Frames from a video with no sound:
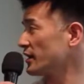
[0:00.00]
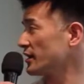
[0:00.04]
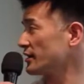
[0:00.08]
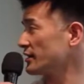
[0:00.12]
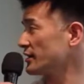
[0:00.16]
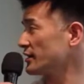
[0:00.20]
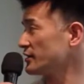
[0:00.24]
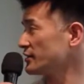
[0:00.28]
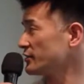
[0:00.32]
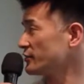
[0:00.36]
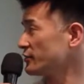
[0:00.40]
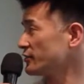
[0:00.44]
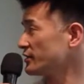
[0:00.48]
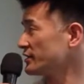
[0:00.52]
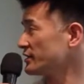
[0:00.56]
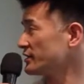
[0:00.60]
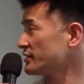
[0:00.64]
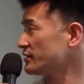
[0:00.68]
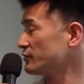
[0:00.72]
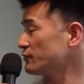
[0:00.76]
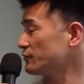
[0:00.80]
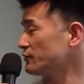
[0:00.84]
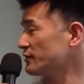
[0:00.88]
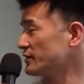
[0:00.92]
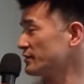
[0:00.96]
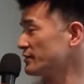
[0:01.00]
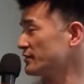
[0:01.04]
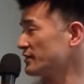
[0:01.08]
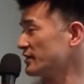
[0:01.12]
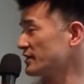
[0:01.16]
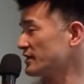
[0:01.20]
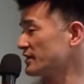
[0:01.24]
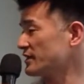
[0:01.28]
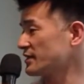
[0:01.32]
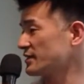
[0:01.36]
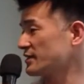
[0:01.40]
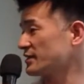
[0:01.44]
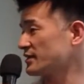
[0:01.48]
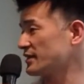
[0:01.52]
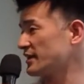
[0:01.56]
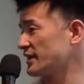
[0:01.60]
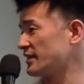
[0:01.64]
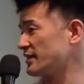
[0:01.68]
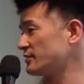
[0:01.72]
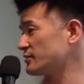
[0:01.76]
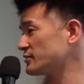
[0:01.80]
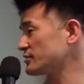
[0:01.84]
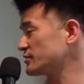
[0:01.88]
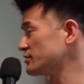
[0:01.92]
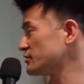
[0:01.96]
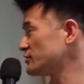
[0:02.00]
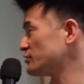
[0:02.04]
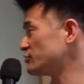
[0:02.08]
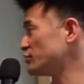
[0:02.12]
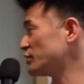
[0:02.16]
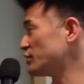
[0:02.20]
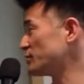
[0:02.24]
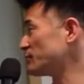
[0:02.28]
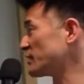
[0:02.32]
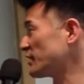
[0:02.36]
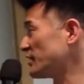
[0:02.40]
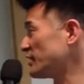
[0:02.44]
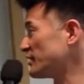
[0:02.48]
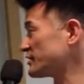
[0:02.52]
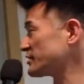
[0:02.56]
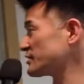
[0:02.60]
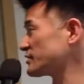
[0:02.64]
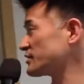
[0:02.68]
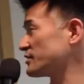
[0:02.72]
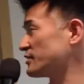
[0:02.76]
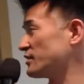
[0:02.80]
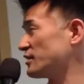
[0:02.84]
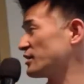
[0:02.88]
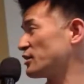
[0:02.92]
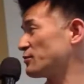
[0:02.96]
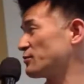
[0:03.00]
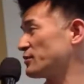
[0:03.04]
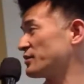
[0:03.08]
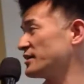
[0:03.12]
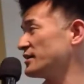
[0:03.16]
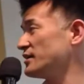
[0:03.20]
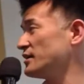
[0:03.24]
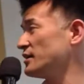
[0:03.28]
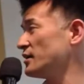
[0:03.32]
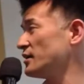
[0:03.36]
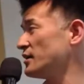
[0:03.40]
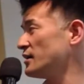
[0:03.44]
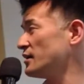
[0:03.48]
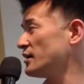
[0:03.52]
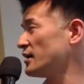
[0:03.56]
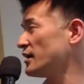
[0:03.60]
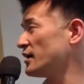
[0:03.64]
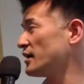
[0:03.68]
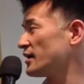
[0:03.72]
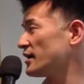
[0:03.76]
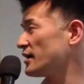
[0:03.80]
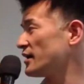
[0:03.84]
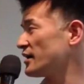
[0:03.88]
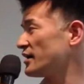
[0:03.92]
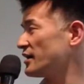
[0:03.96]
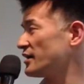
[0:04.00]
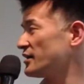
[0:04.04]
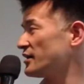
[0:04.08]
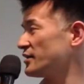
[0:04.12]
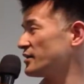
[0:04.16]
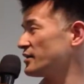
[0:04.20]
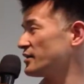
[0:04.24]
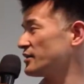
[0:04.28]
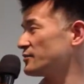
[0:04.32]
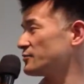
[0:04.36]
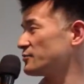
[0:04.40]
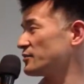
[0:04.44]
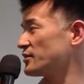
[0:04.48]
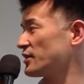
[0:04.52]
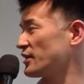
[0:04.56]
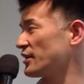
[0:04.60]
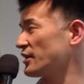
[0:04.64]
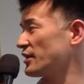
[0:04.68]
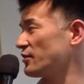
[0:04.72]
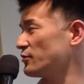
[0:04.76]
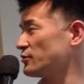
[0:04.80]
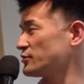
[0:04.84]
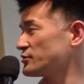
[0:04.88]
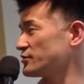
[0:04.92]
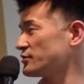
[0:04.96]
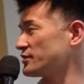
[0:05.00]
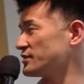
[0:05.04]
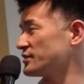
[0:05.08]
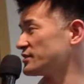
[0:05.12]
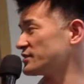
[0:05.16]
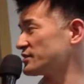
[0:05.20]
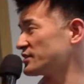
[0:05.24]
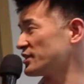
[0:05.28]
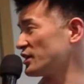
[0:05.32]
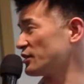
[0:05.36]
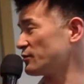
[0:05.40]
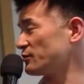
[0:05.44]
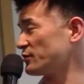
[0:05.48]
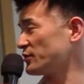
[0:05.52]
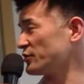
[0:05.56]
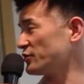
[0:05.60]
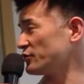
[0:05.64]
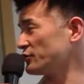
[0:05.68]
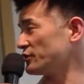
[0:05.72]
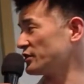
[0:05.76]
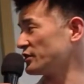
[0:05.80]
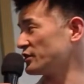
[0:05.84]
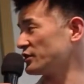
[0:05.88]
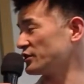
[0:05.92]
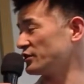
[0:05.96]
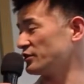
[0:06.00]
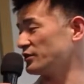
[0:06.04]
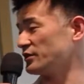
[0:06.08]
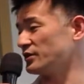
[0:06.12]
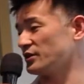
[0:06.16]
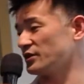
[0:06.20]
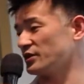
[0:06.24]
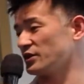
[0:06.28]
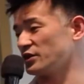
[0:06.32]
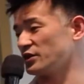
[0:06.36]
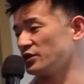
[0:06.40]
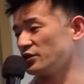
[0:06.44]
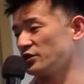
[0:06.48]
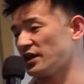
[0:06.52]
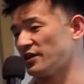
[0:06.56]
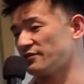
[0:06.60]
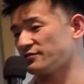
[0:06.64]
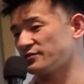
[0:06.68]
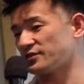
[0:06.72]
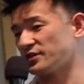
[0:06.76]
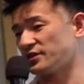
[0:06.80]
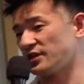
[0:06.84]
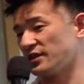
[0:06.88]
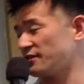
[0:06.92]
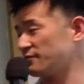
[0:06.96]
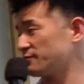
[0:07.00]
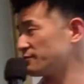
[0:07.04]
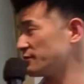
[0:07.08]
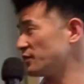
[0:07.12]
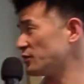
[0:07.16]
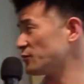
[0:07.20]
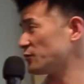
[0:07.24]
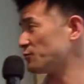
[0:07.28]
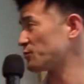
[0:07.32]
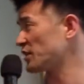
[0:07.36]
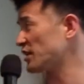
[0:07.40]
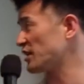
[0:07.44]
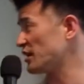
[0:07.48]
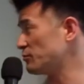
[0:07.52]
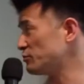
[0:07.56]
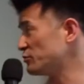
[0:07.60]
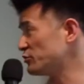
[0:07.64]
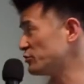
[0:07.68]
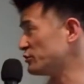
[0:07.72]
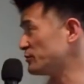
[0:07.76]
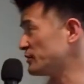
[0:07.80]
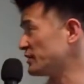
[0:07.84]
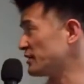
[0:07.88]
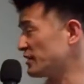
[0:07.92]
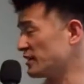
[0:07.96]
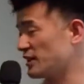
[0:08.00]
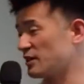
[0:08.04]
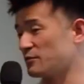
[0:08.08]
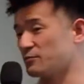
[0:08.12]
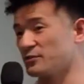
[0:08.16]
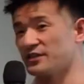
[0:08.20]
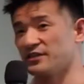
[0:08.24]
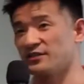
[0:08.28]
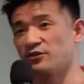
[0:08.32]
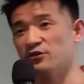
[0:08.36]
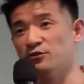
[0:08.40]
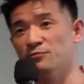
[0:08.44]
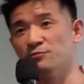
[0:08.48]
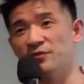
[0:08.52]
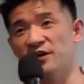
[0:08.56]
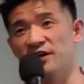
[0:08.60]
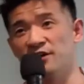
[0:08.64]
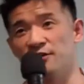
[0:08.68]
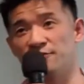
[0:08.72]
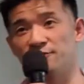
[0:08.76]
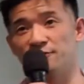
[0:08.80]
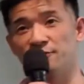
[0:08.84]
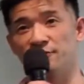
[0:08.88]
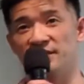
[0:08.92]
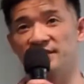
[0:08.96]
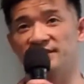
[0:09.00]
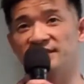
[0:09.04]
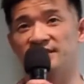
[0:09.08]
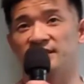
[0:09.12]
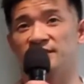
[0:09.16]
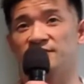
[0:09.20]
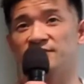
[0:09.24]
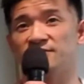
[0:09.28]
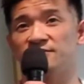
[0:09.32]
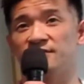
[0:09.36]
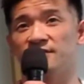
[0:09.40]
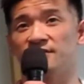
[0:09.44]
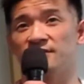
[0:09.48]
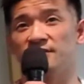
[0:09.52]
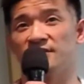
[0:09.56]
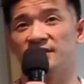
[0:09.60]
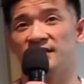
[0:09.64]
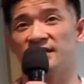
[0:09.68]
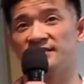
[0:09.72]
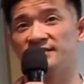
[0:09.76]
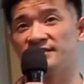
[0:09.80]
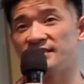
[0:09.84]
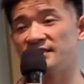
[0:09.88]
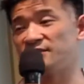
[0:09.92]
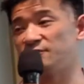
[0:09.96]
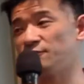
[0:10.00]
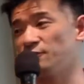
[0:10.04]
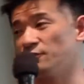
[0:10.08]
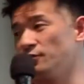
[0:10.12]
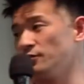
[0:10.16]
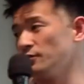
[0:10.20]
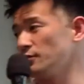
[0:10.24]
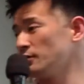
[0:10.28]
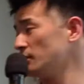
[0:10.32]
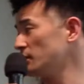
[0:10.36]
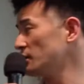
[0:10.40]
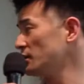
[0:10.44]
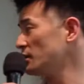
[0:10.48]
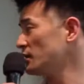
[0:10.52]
again, you link with the Chaos Dreamcast library, and also this time you have to have mruby library compiled for sh4,